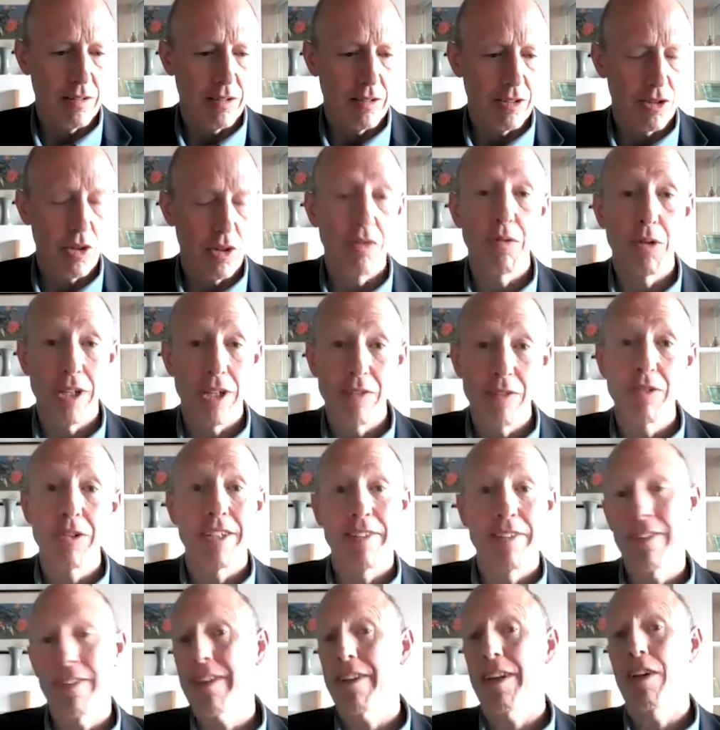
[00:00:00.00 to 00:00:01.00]
so if
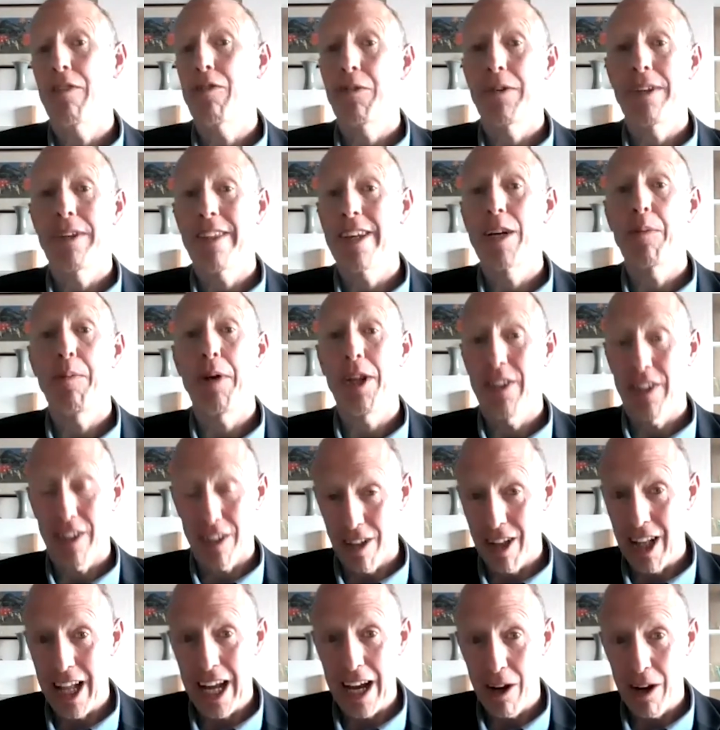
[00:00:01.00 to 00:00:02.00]
we think about the
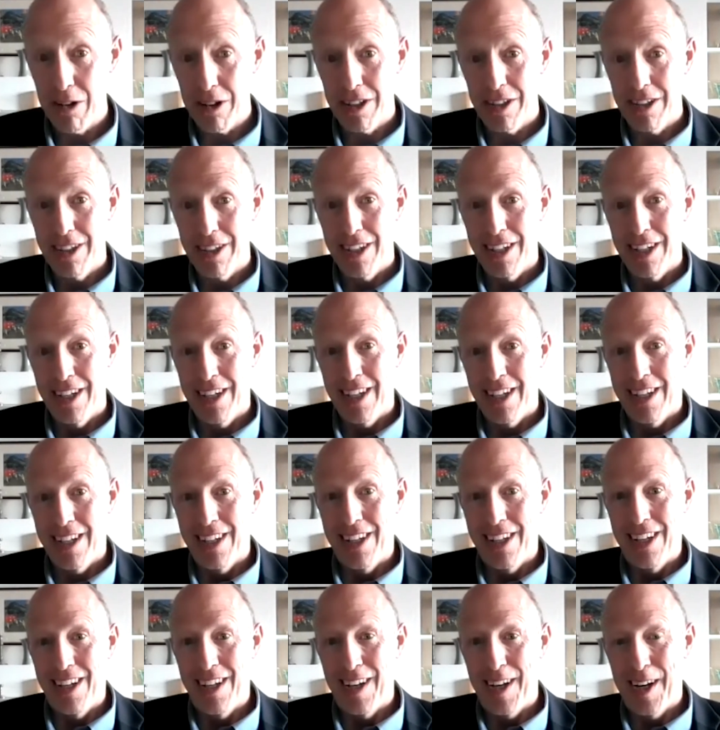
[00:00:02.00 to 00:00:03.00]
cloud,
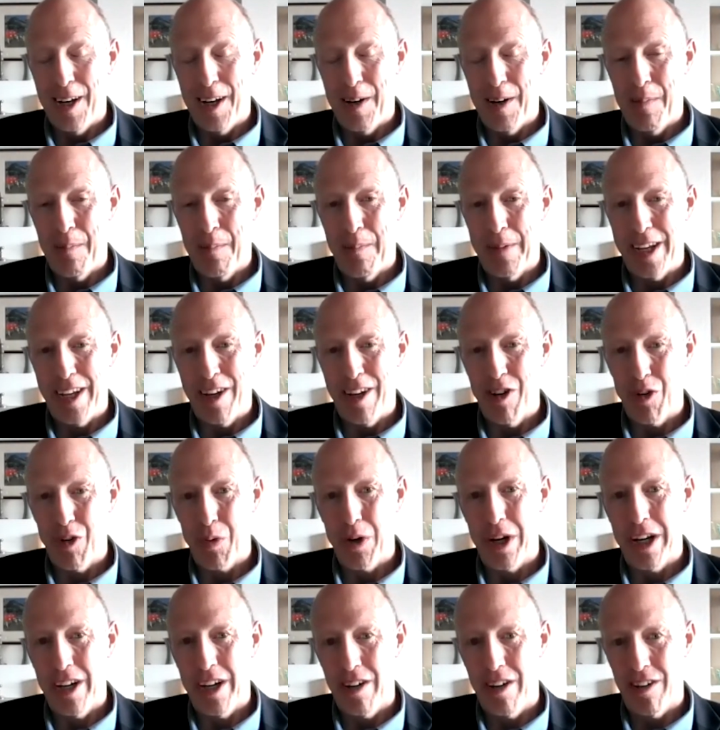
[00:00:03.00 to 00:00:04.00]
here's
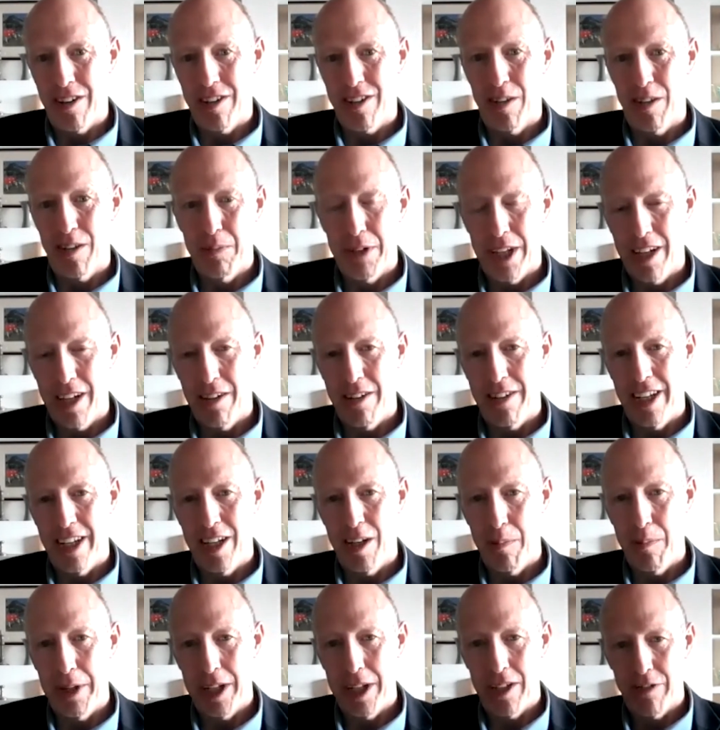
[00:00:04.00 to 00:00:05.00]
what I hear some
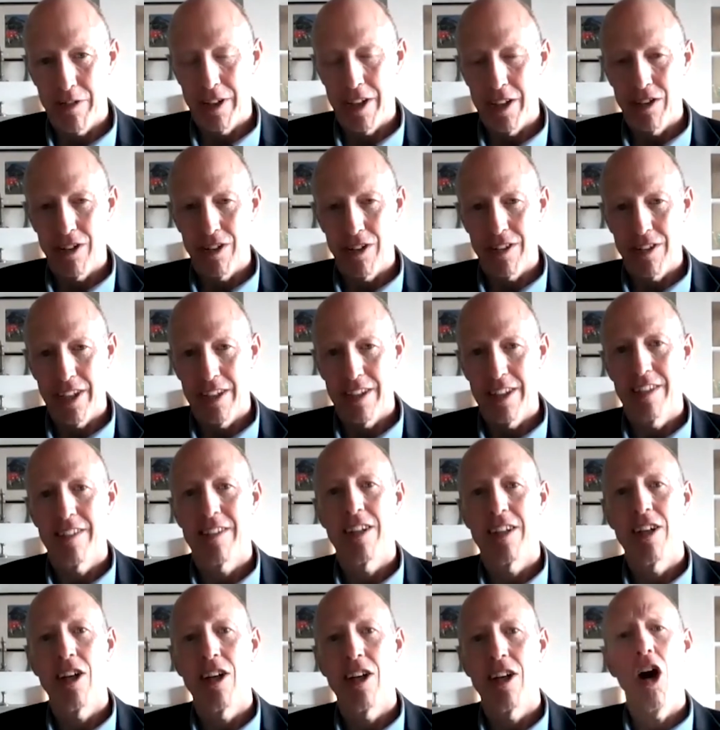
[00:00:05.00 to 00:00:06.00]
database vendors say. They
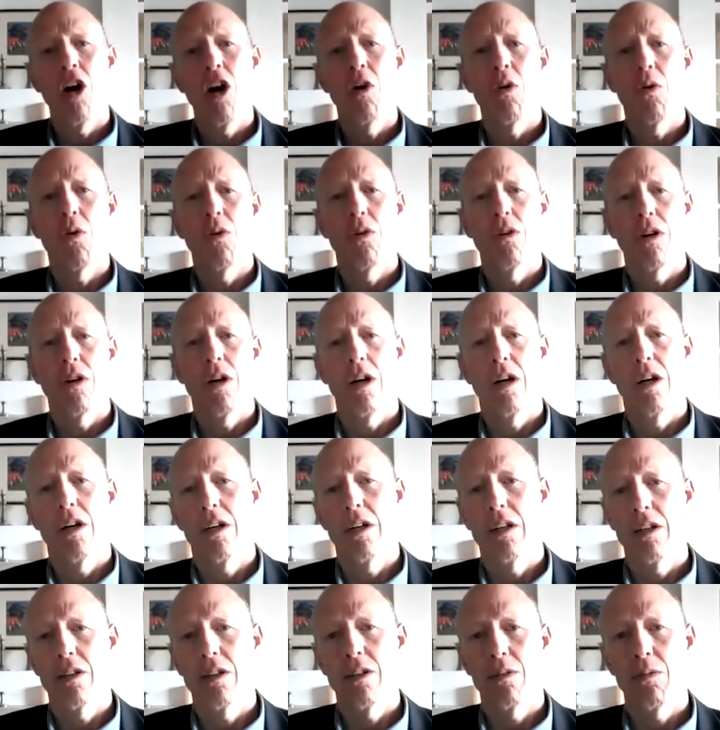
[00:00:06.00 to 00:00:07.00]
say,
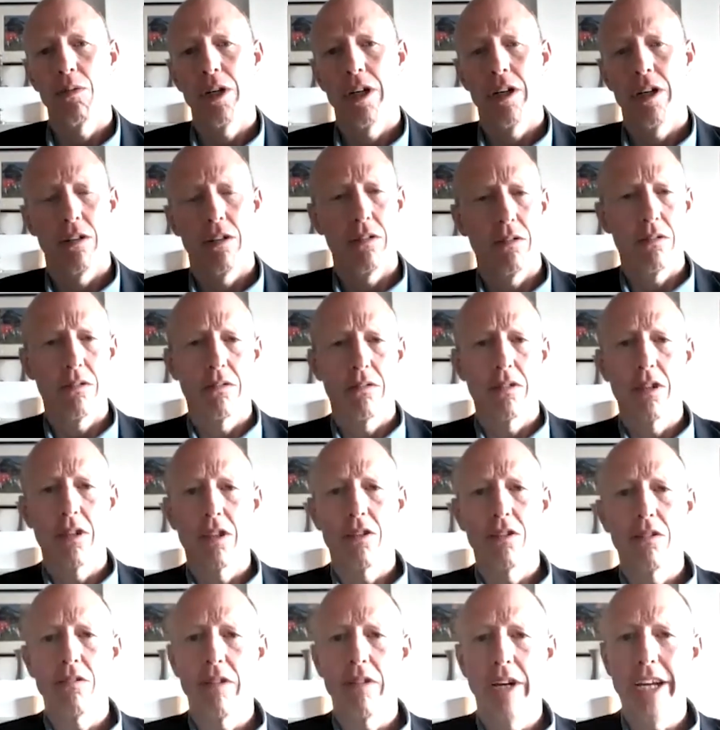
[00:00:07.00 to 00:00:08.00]
well,
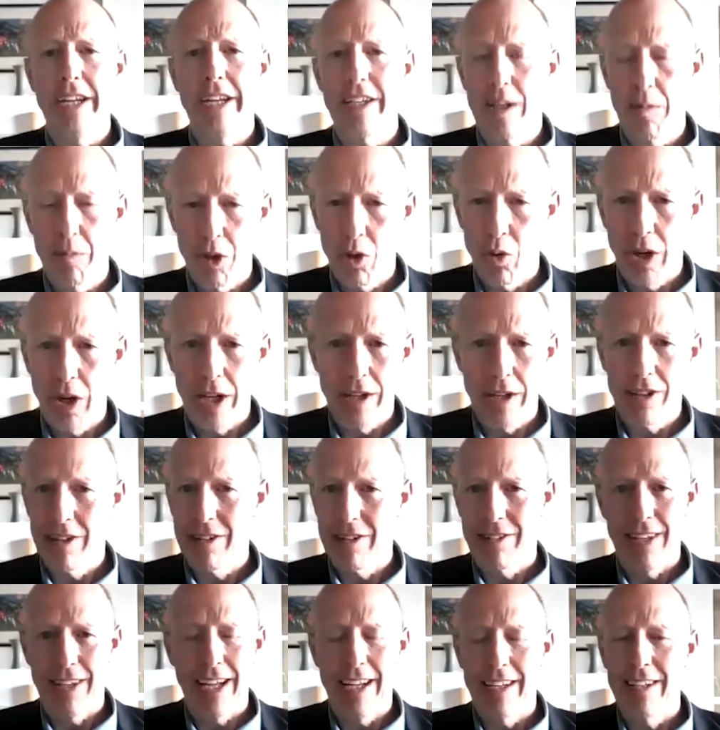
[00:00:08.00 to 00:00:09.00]
AWS
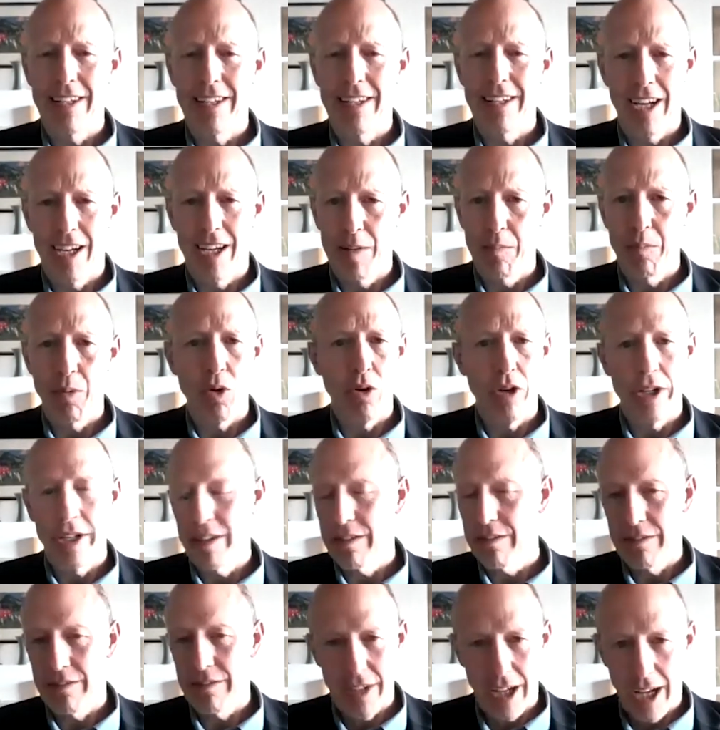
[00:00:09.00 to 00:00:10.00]
has
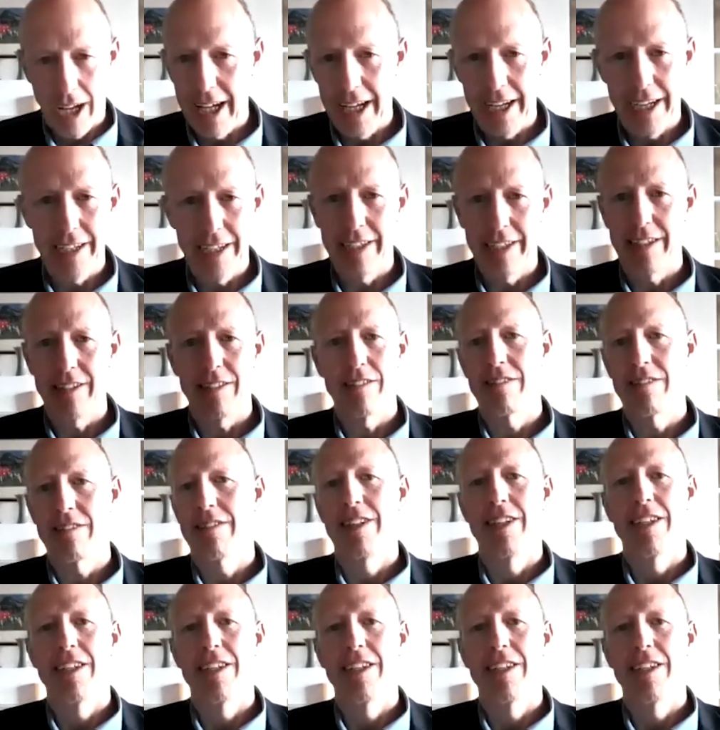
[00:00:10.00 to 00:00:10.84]
99.9